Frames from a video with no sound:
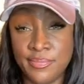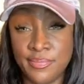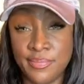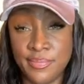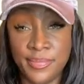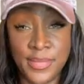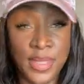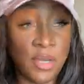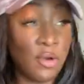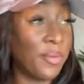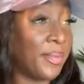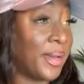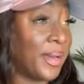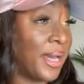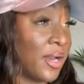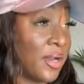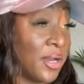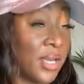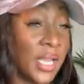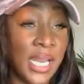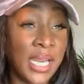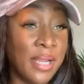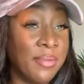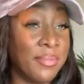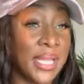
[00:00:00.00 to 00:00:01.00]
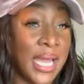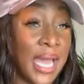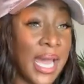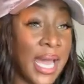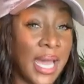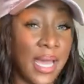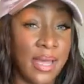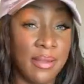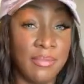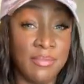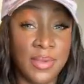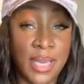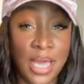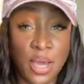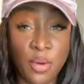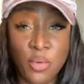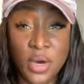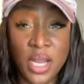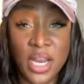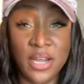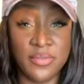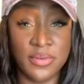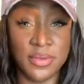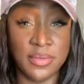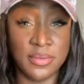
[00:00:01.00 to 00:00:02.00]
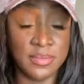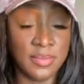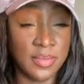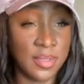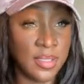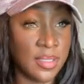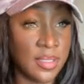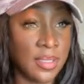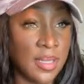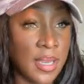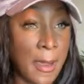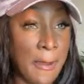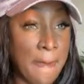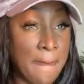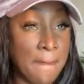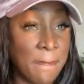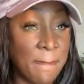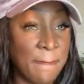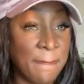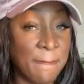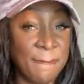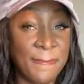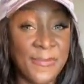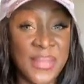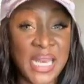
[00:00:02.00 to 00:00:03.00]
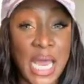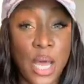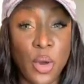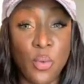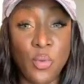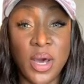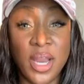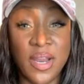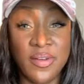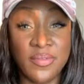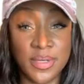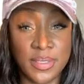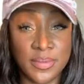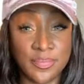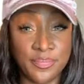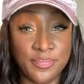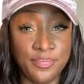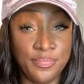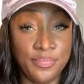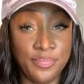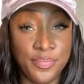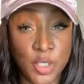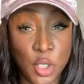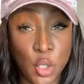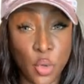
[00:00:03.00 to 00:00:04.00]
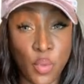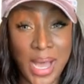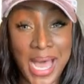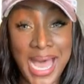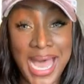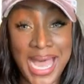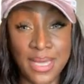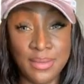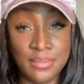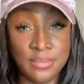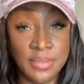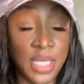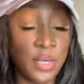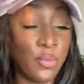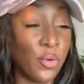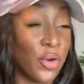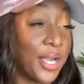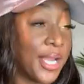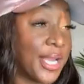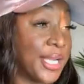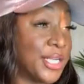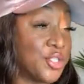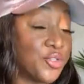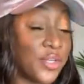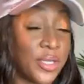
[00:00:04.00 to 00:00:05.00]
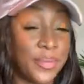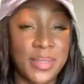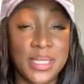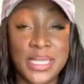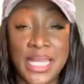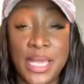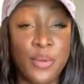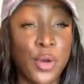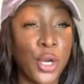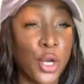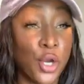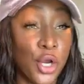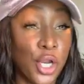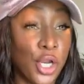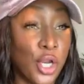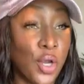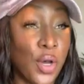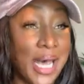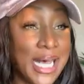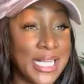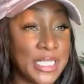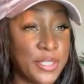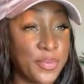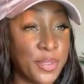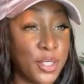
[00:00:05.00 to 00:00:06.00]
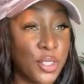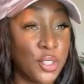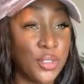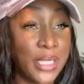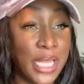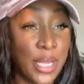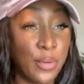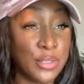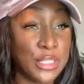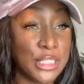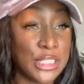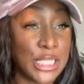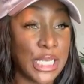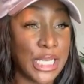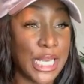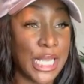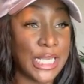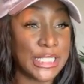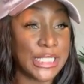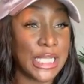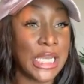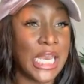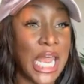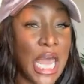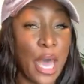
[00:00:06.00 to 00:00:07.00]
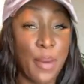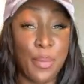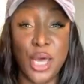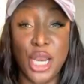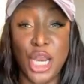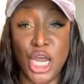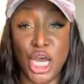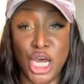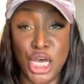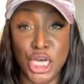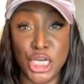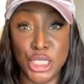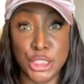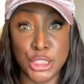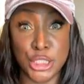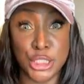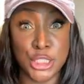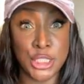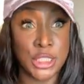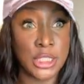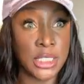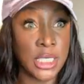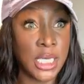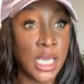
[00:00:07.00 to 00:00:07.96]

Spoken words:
They were better. None of them died. Not one of them. Not one of them. You know why? They weren't getting treatment. They weren't going to the hospital. They celebrities.